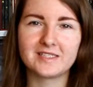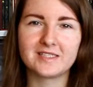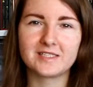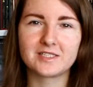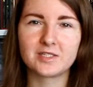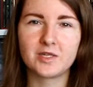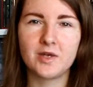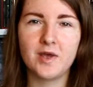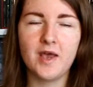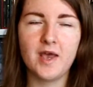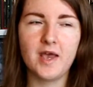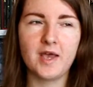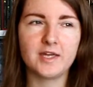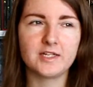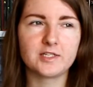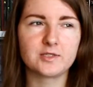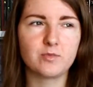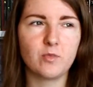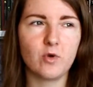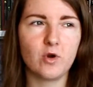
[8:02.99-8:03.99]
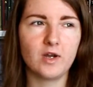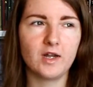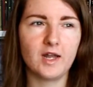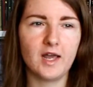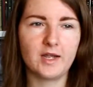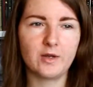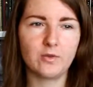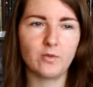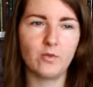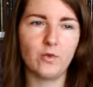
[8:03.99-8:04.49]
It's it's more
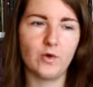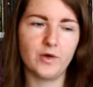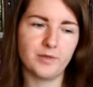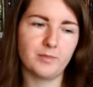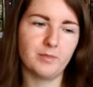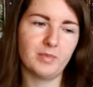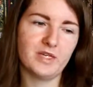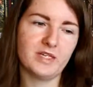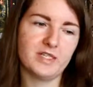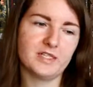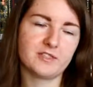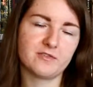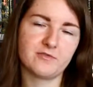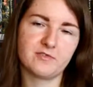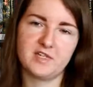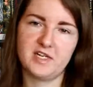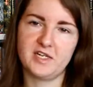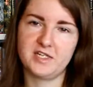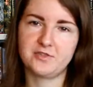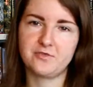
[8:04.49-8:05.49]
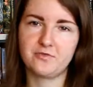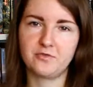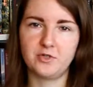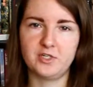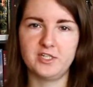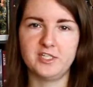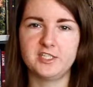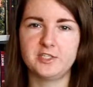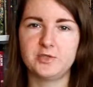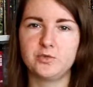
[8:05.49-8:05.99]
like one piece of text
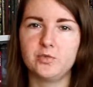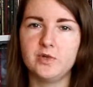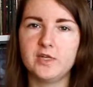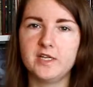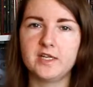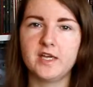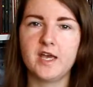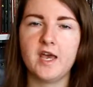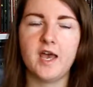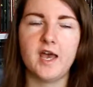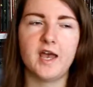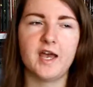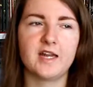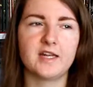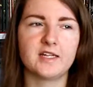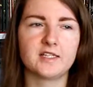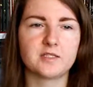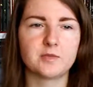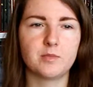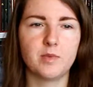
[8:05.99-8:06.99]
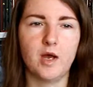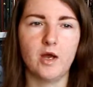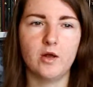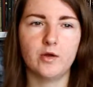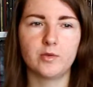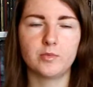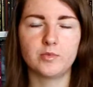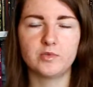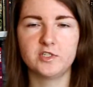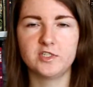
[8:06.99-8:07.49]
for each week and it's
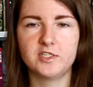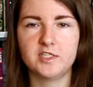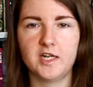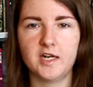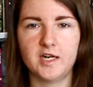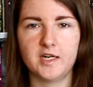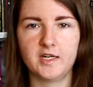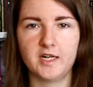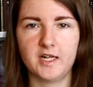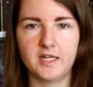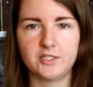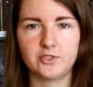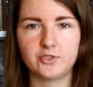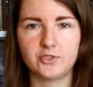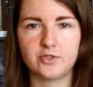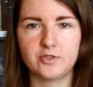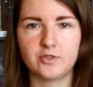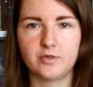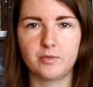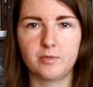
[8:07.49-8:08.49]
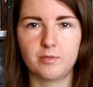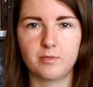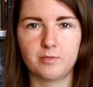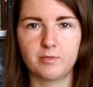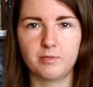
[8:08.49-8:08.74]
about appreciating nature